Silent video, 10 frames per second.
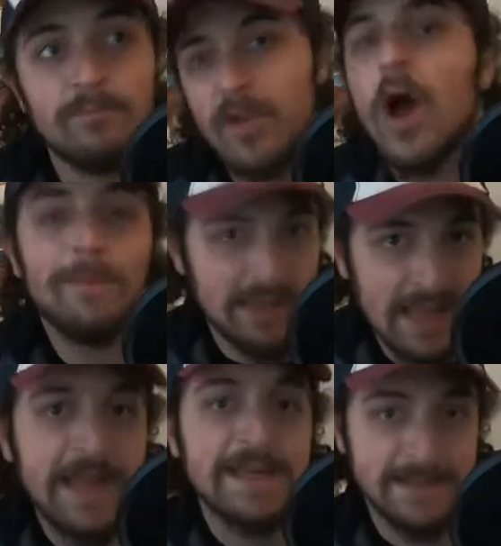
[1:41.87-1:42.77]

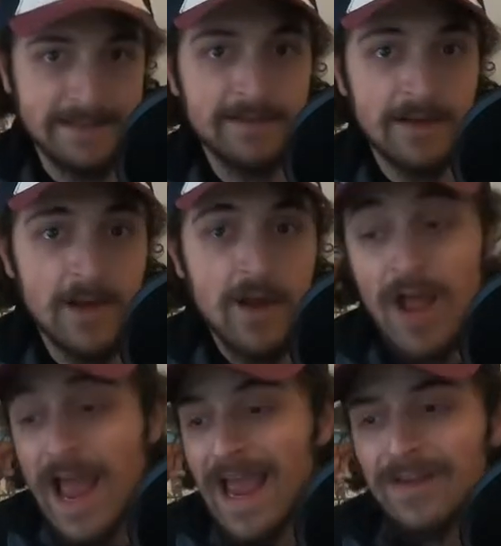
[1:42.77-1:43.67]
complaining.
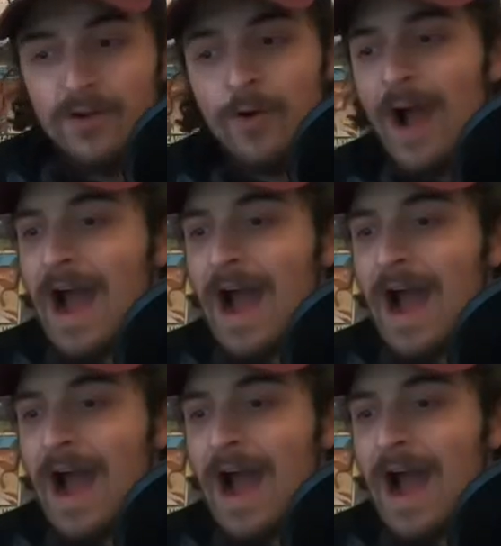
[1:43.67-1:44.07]
And